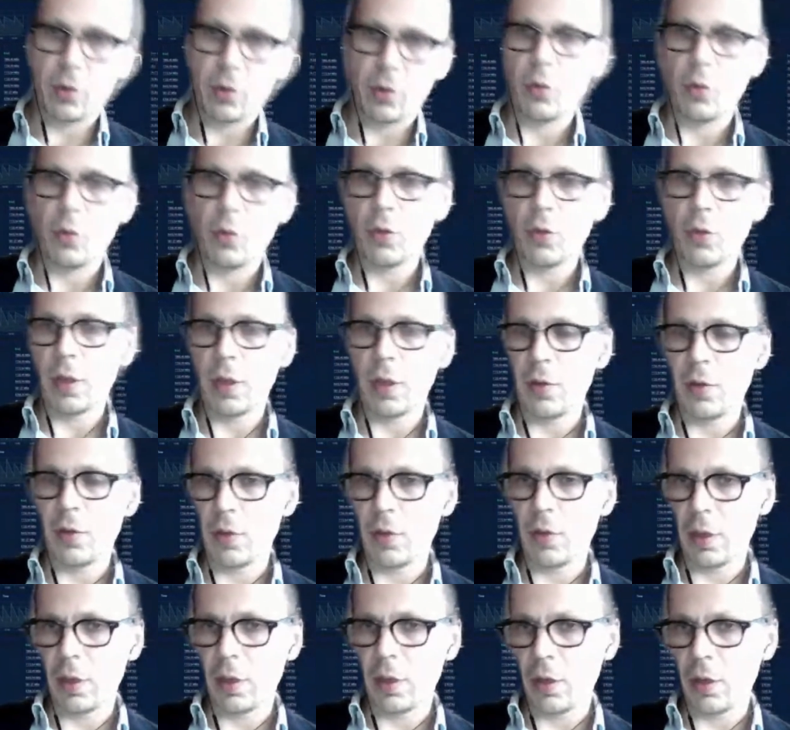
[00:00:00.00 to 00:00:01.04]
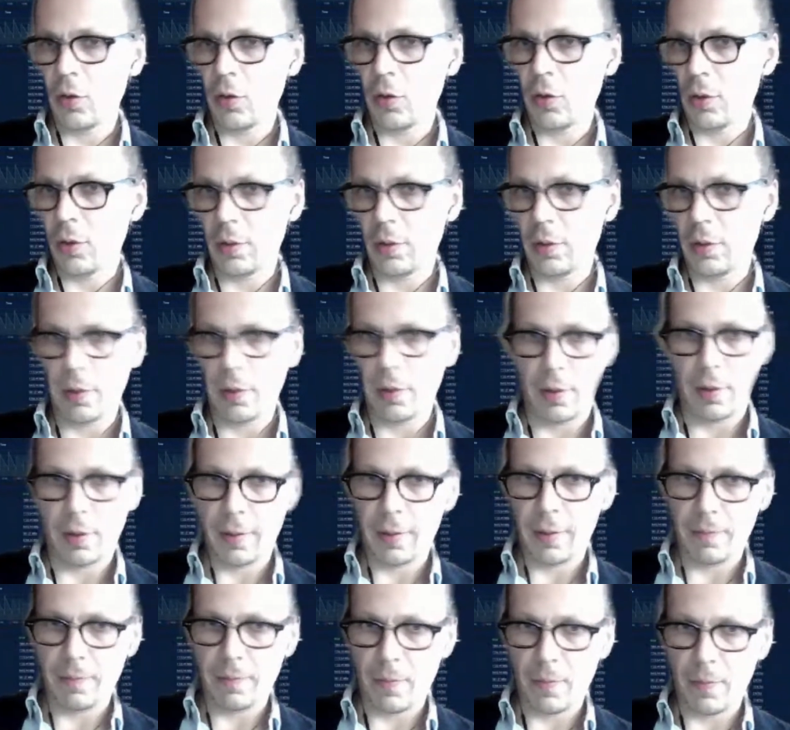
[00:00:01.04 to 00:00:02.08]
use case integration
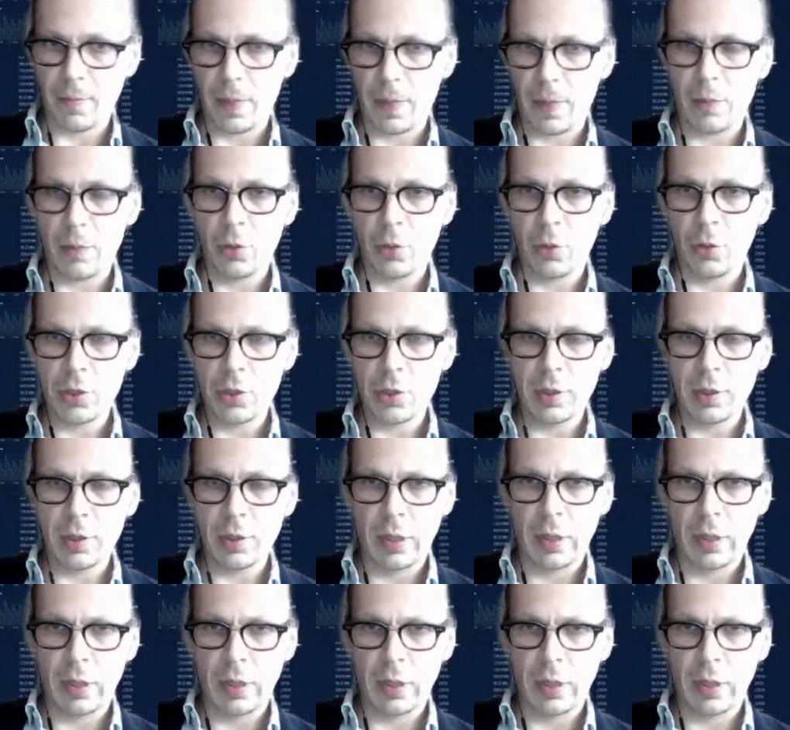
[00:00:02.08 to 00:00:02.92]
project.